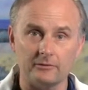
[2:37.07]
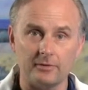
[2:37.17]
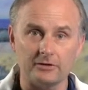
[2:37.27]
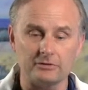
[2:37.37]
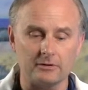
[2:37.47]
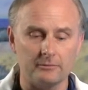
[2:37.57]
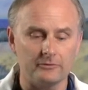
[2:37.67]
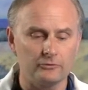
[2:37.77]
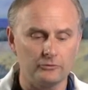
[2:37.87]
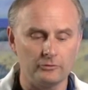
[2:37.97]
The patient
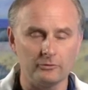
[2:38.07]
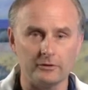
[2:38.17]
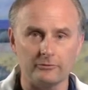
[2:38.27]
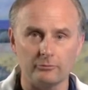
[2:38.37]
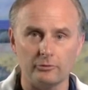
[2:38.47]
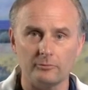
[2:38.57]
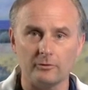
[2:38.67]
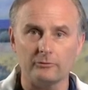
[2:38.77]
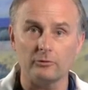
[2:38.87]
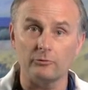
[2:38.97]
comes to this room
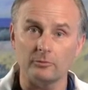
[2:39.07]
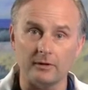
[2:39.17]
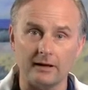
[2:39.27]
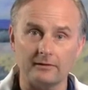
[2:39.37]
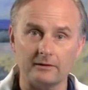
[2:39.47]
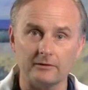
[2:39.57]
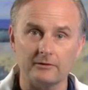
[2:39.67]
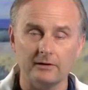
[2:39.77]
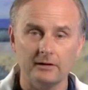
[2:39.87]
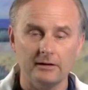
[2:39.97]
or to a room like this,